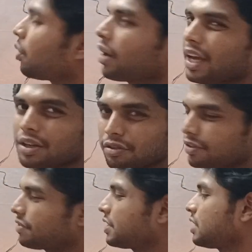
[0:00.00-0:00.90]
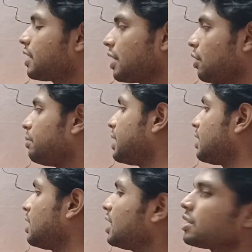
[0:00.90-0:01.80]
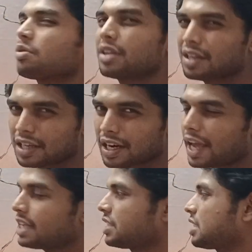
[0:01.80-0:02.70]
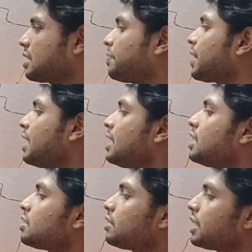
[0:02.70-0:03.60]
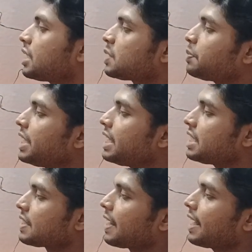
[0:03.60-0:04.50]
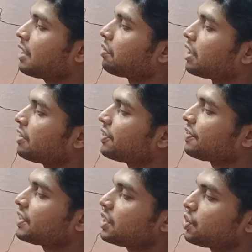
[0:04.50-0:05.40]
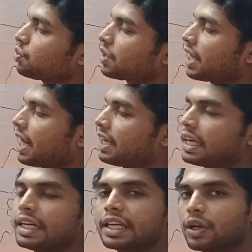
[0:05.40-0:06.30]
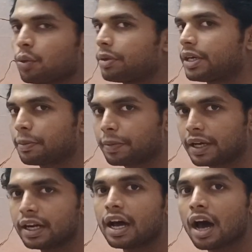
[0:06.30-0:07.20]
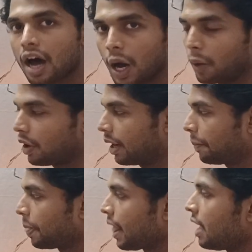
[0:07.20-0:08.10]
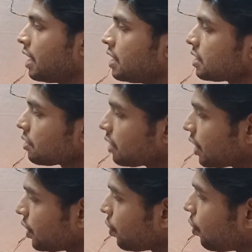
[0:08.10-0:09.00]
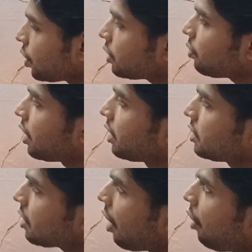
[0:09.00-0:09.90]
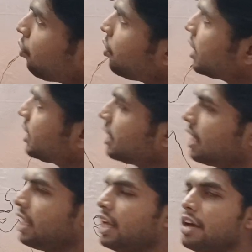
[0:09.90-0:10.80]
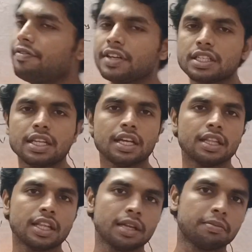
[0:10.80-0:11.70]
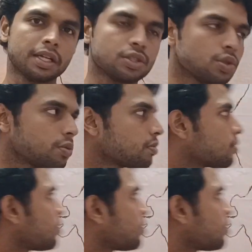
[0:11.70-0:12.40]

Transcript: or 8 to 15 kilometer, so it ranges. So their speed is like 150 to 300 kilometer per hour. So the northward, so how it affects the Indian monsoon?